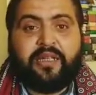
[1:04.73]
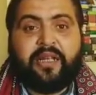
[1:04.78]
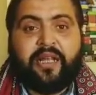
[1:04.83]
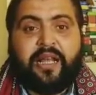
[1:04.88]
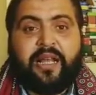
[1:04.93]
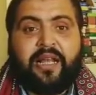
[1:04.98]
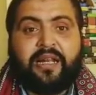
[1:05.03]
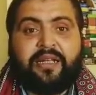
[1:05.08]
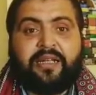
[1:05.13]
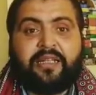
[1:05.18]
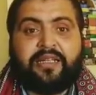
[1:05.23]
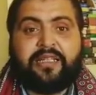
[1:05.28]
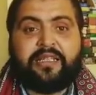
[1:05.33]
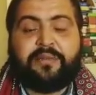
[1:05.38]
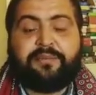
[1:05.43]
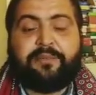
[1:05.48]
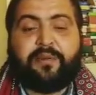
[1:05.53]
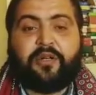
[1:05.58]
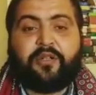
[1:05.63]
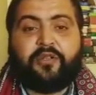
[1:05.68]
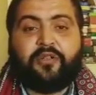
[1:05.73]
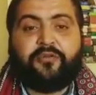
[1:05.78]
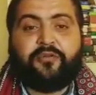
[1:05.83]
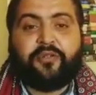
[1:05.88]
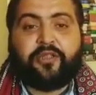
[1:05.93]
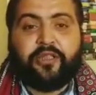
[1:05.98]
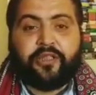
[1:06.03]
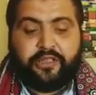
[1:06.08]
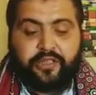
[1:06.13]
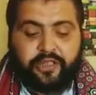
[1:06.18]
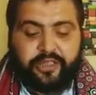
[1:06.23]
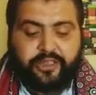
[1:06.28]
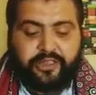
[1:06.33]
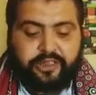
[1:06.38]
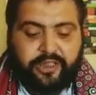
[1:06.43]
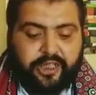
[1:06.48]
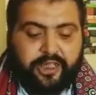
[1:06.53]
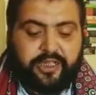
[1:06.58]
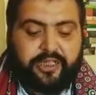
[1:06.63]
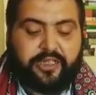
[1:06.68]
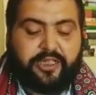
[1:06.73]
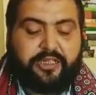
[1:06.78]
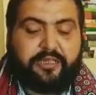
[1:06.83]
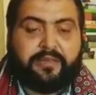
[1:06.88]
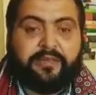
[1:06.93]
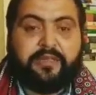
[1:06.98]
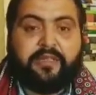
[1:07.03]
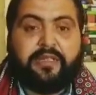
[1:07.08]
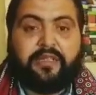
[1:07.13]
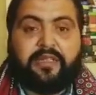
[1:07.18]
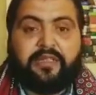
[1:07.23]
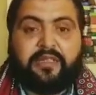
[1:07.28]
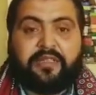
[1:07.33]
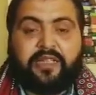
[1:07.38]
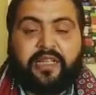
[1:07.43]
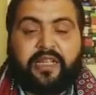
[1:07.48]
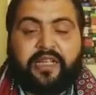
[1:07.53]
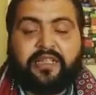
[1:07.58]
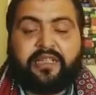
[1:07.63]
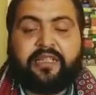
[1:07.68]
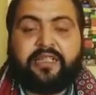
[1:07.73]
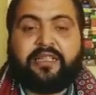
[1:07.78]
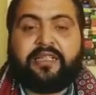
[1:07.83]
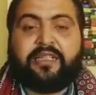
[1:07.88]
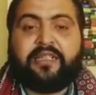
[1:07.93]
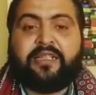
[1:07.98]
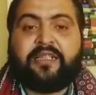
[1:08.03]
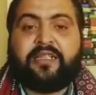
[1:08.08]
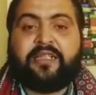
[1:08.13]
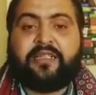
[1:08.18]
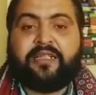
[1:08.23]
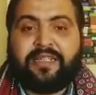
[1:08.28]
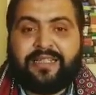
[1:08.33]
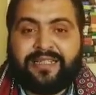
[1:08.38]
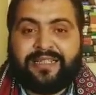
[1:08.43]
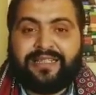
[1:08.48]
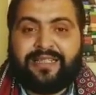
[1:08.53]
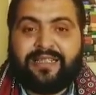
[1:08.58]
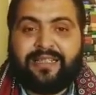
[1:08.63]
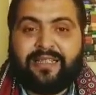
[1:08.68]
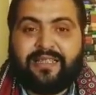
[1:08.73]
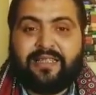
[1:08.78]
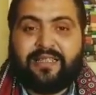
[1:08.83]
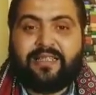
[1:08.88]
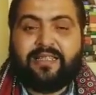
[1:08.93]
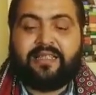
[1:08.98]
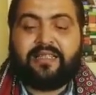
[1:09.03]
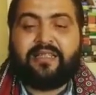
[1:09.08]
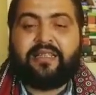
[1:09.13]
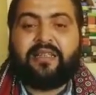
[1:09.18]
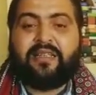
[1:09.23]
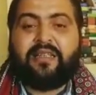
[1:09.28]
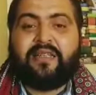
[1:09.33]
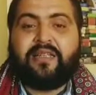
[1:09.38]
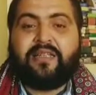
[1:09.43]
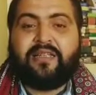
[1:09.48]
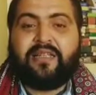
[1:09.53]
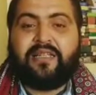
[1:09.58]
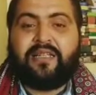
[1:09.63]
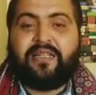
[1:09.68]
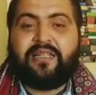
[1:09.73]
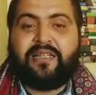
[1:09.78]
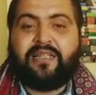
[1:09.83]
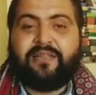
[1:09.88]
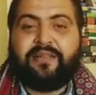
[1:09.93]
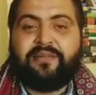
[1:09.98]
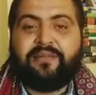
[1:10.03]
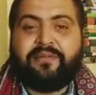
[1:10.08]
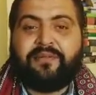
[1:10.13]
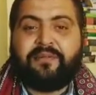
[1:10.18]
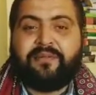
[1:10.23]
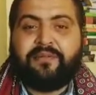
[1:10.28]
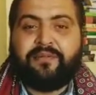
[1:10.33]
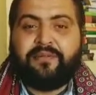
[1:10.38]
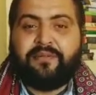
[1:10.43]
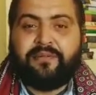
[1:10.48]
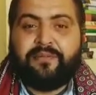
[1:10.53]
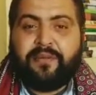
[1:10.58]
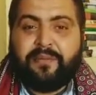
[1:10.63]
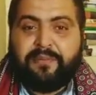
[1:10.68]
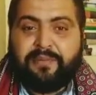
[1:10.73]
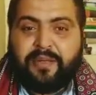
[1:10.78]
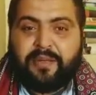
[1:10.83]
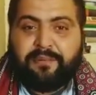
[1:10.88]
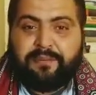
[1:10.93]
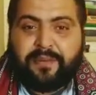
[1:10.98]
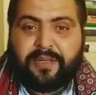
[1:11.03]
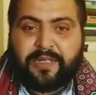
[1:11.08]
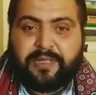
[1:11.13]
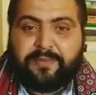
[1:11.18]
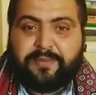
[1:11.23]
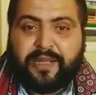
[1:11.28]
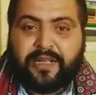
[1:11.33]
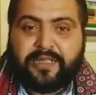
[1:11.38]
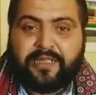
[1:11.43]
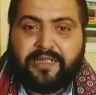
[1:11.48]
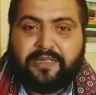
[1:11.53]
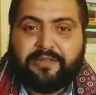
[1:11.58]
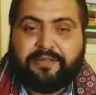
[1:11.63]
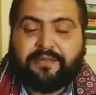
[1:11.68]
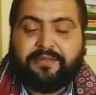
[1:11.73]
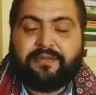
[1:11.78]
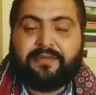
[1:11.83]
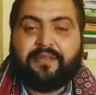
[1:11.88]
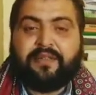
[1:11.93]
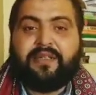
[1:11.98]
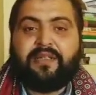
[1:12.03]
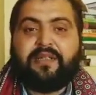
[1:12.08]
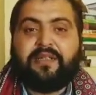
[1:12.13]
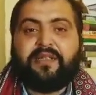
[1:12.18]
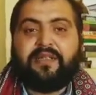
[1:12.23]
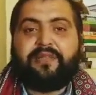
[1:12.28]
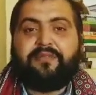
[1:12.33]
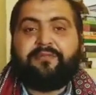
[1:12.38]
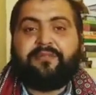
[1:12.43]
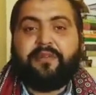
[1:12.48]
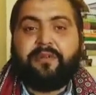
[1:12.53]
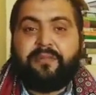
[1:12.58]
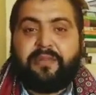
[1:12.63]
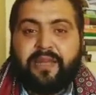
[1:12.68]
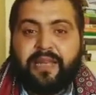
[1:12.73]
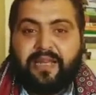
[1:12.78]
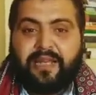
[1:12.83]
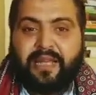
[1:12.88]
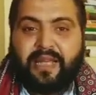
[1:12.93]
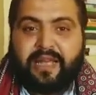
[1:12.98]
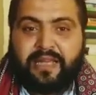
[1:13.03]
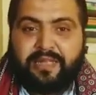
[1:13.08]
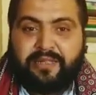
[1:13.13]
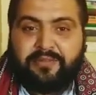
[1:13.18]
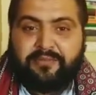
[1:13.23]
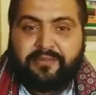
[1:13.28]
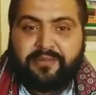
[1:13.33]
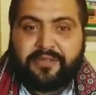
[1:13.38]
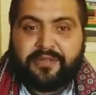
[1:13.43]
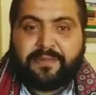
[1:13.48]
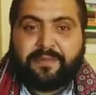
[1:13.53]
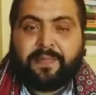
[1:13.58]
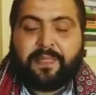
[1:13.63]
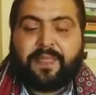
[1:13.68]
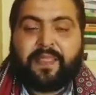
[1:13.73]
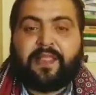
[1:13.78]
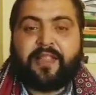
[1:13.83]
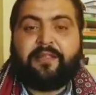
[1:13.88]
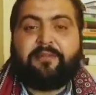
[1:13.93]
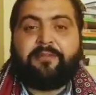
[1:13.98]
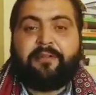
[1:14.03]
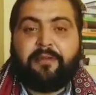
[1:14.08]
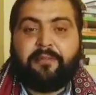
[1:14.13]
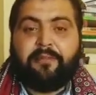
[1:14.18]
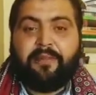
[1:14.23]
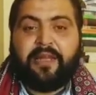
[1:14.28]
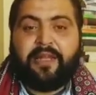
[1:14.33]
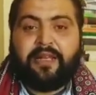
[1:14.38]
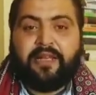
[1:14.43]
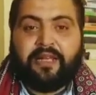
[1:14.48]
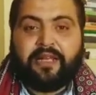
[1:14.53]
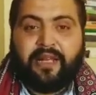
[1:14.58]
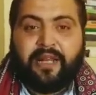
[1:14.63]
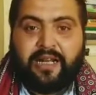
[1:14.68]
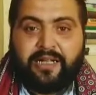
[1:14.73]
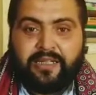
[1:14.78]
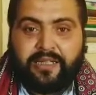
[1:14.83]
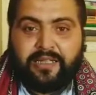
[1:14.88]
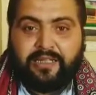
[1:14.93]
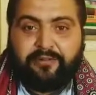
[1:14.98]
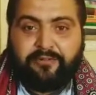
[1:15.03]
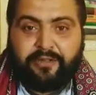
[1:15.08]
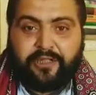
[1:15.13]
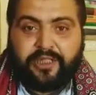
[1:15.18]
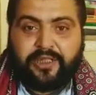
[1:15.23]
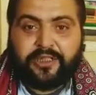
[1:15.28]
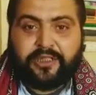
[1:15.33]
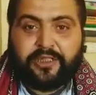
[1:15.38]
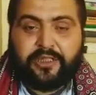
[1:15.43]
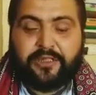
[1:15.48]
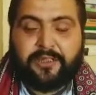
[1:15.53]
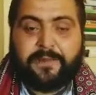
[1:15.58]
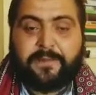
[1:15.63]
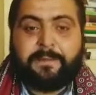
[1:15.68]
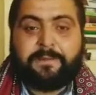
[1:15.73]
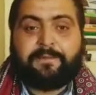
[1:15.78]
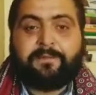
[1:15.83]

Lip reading: and is a part of a literary theory that discusses the women perspective, the female lives, the female identification,